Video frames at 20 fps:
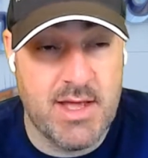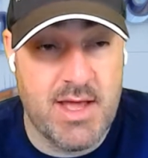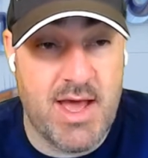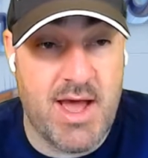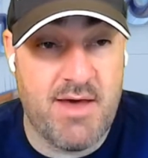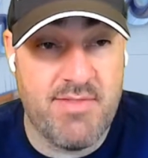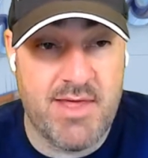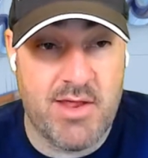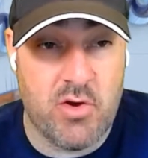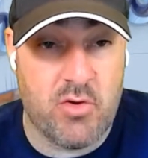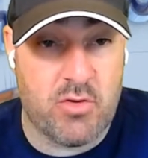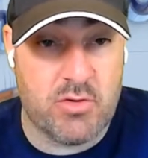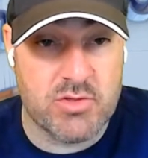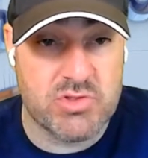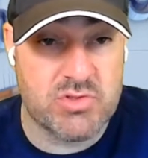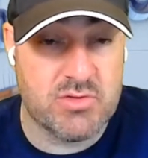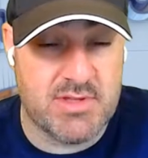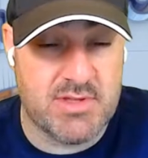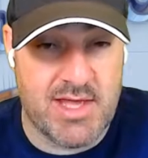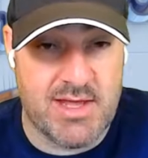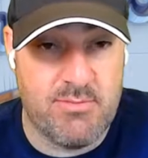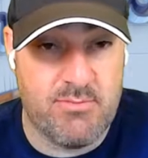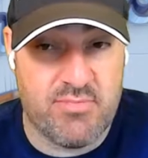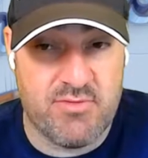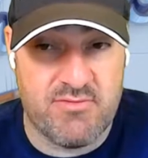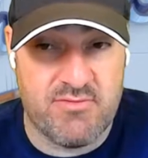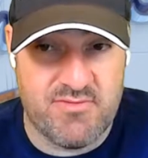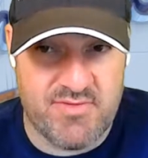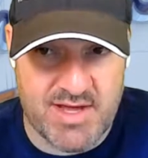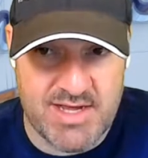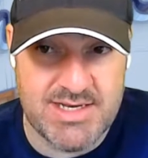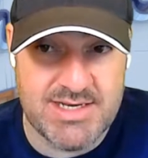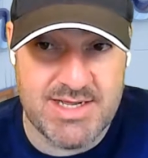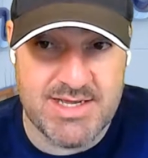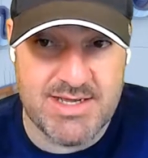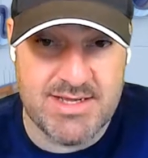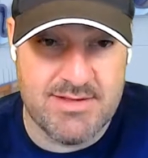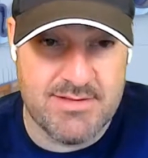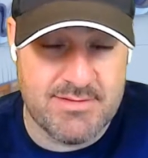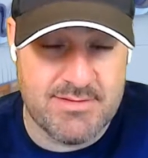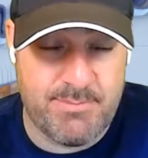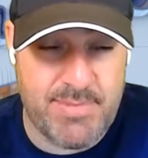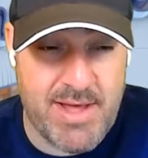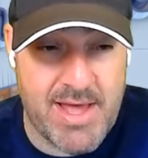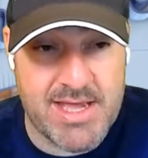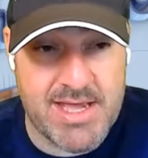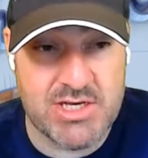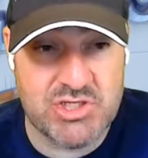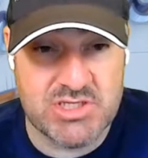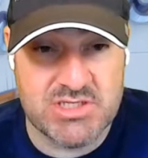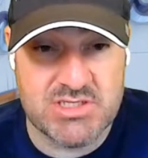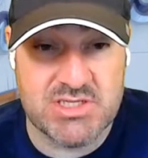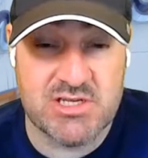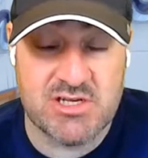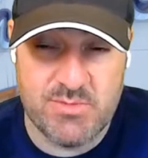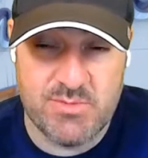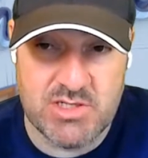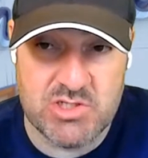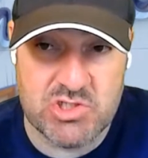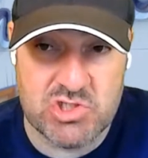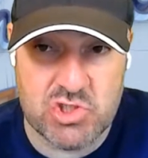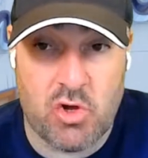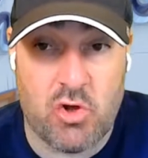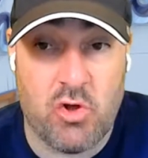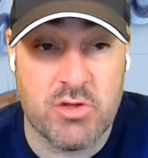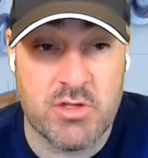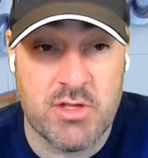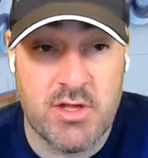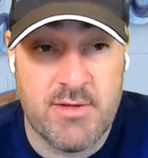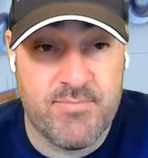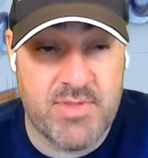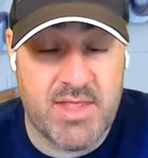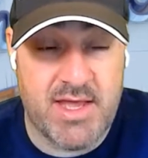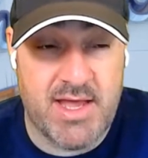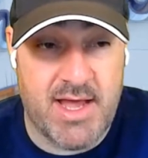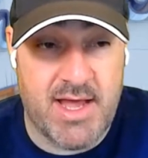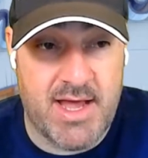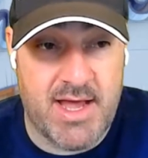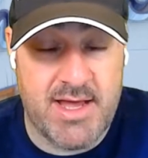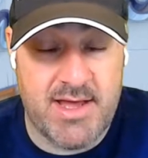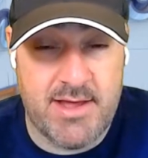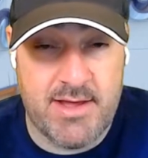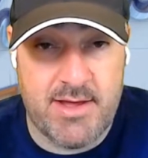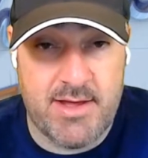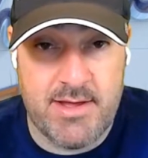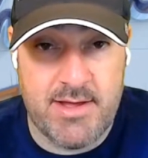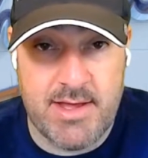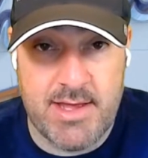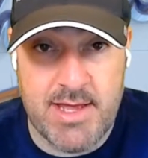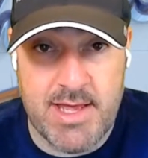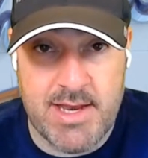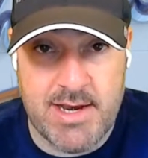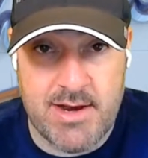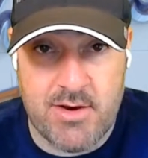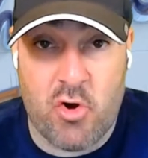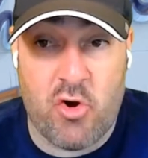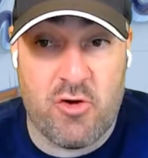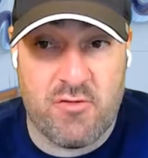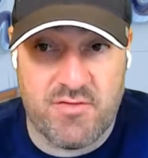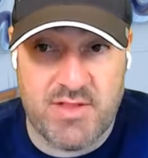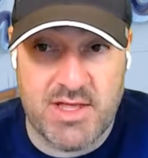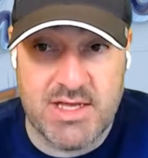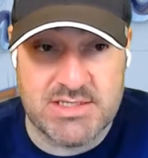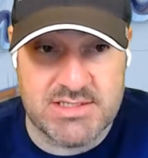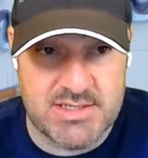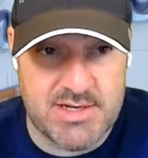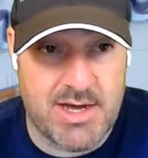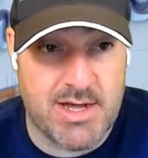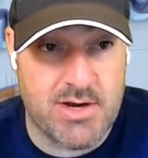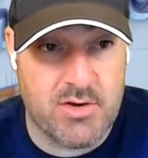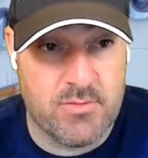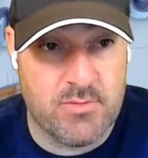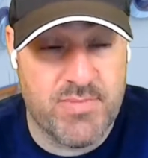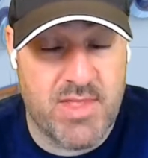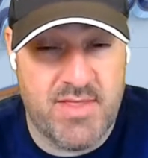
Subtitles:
and then also then providing packages that can be installed in an offline scenario.